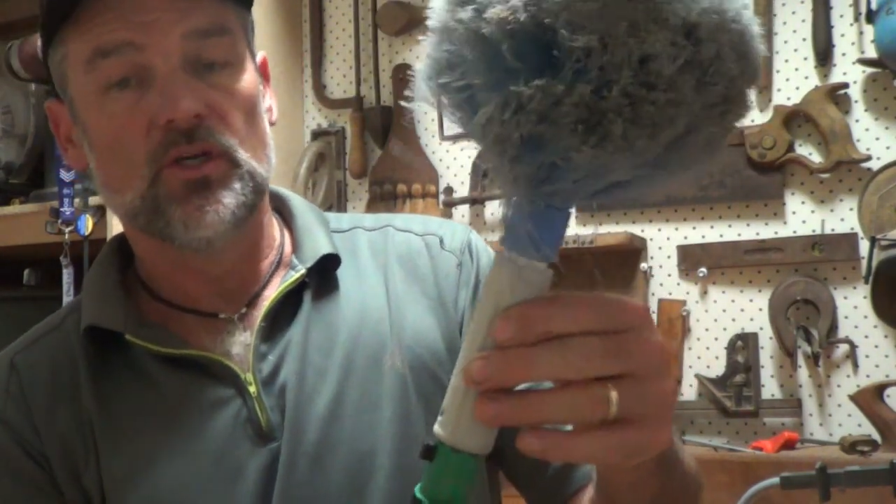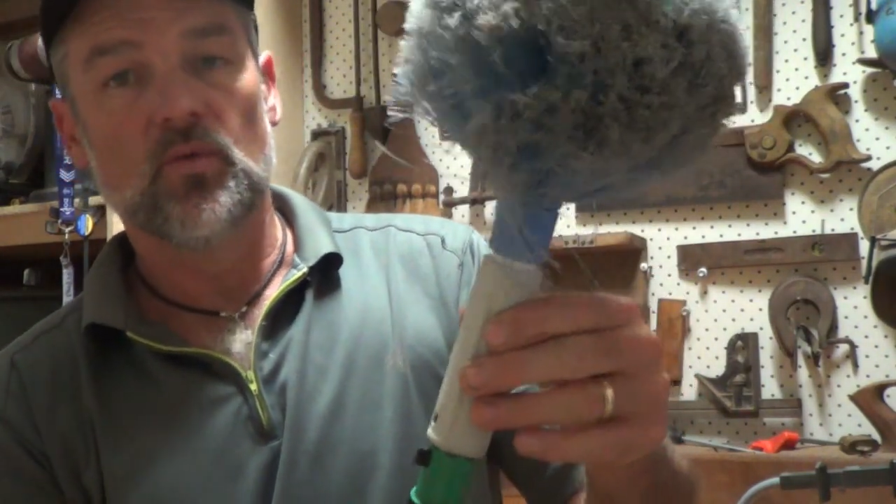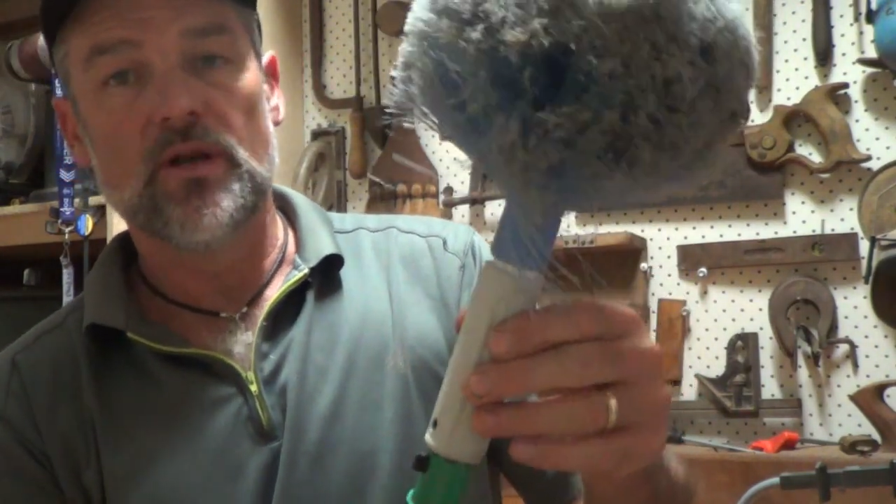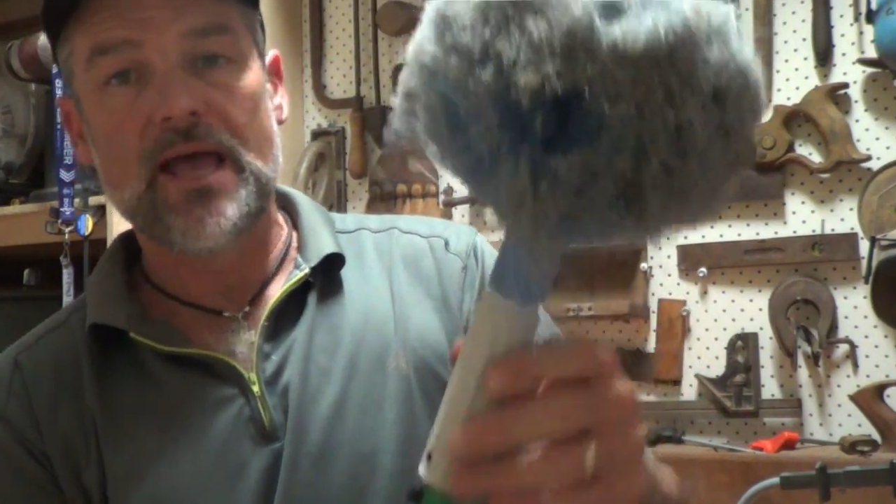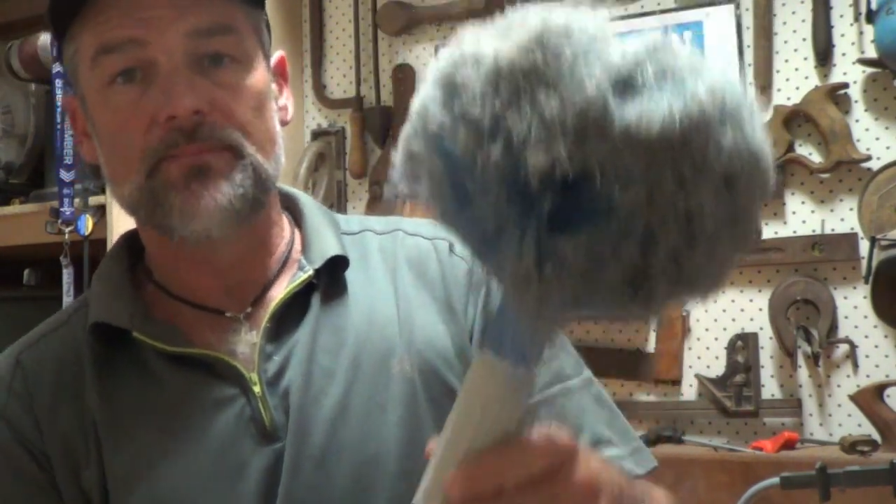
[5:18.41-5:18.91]

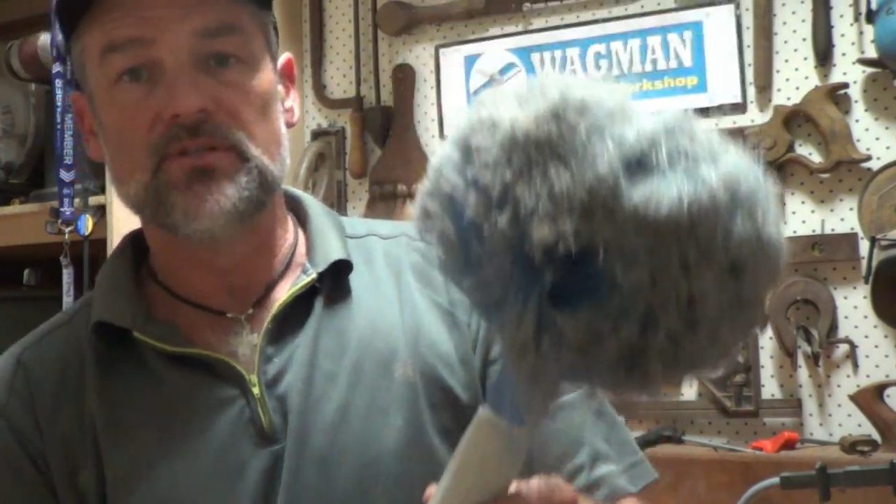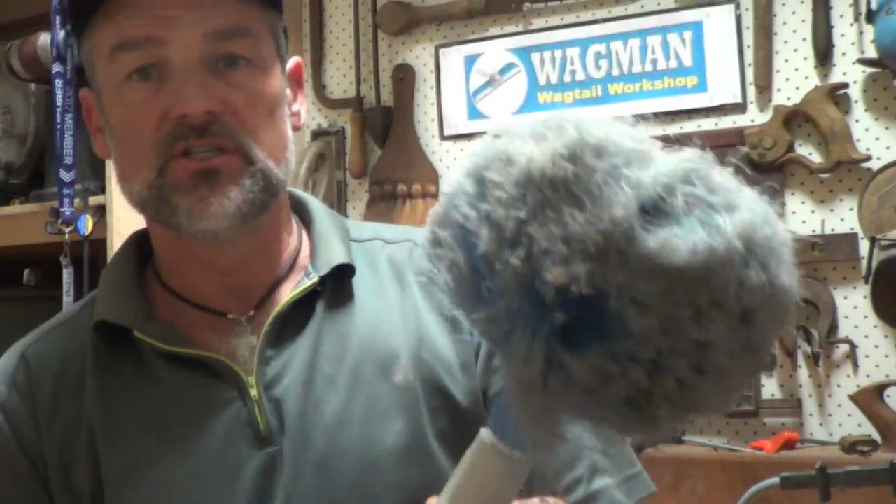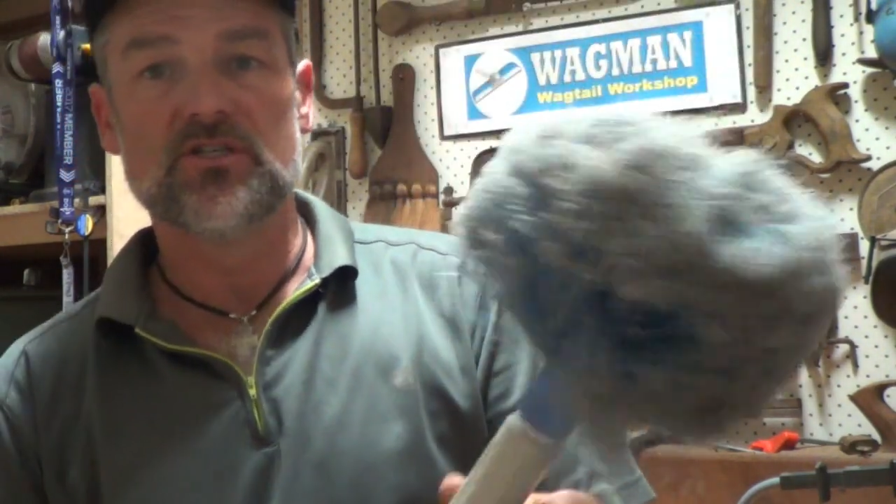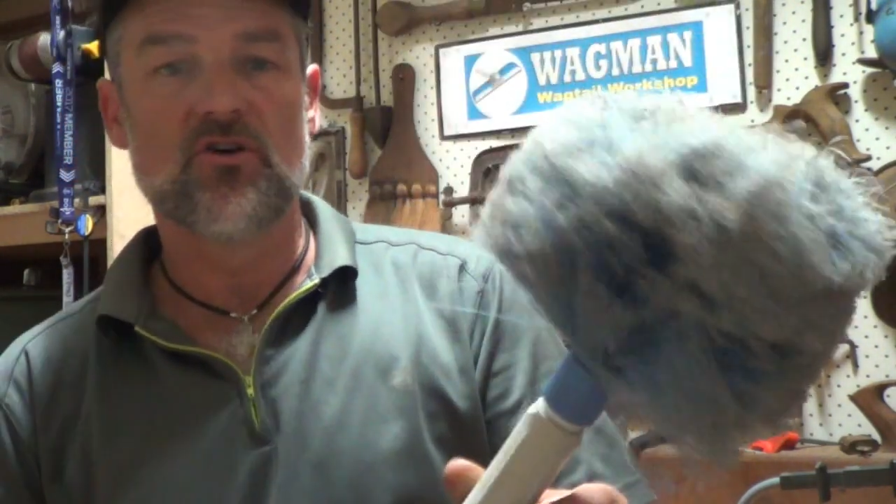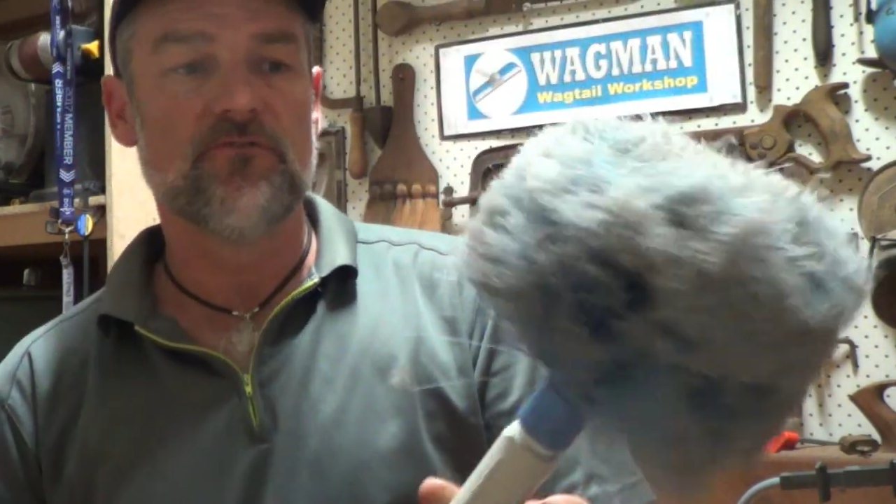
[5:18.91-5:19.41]
What happens
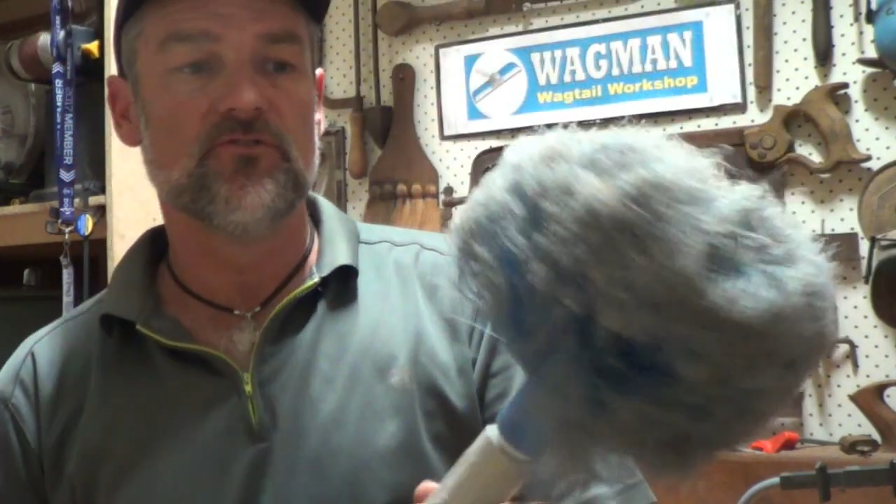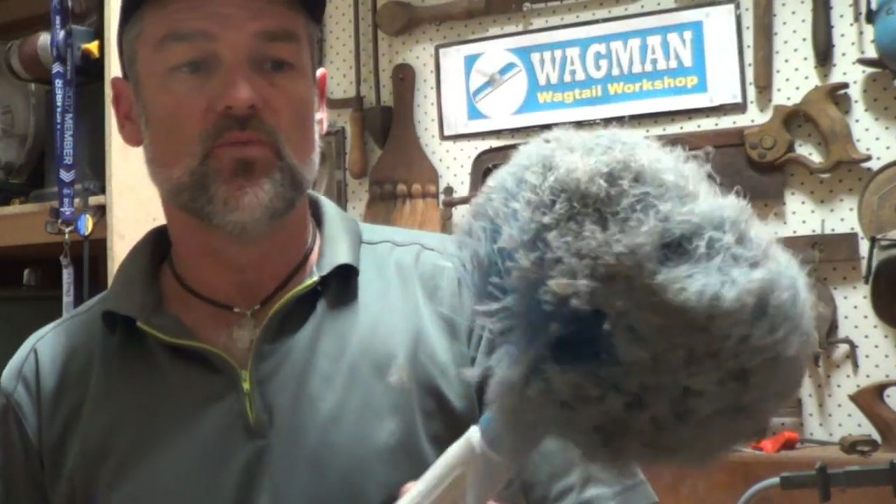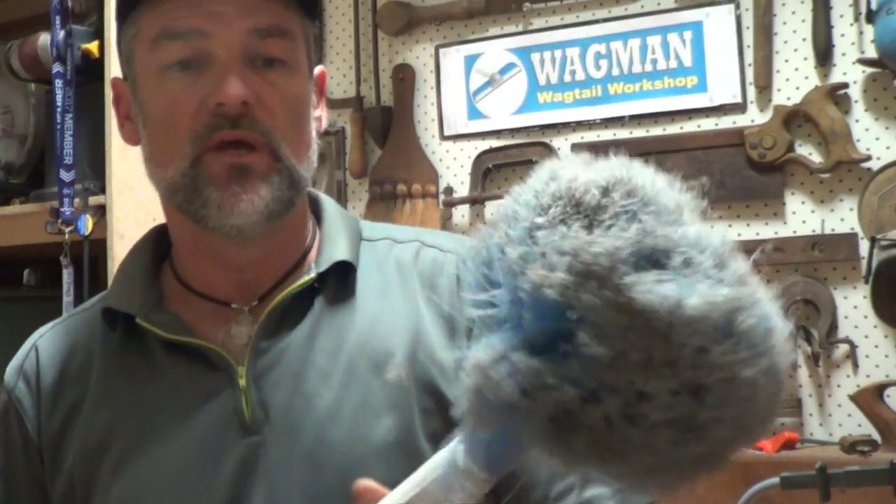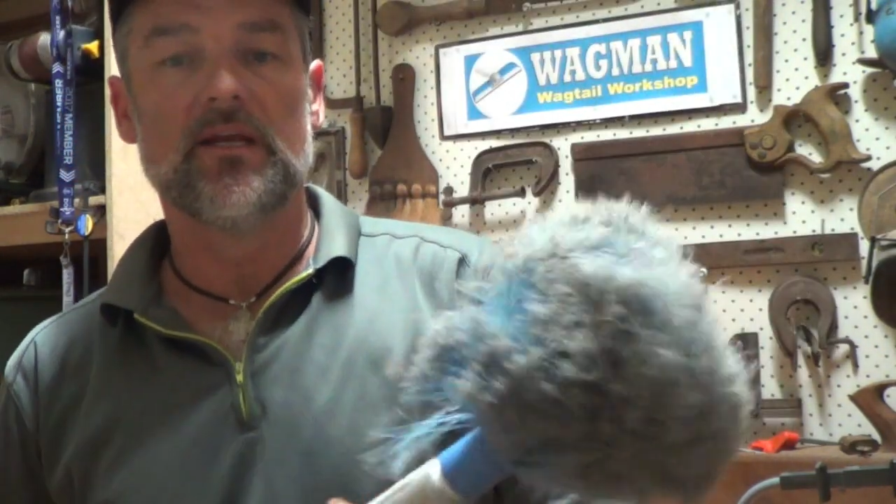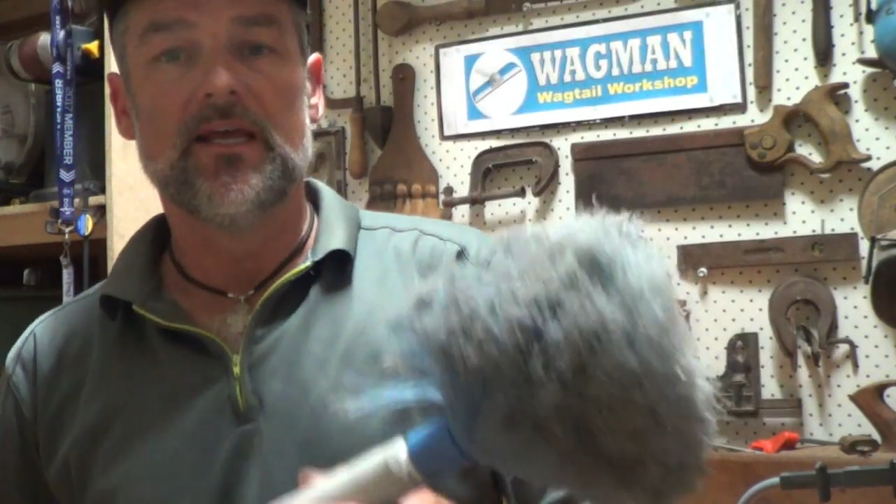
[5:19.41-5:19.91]
is often when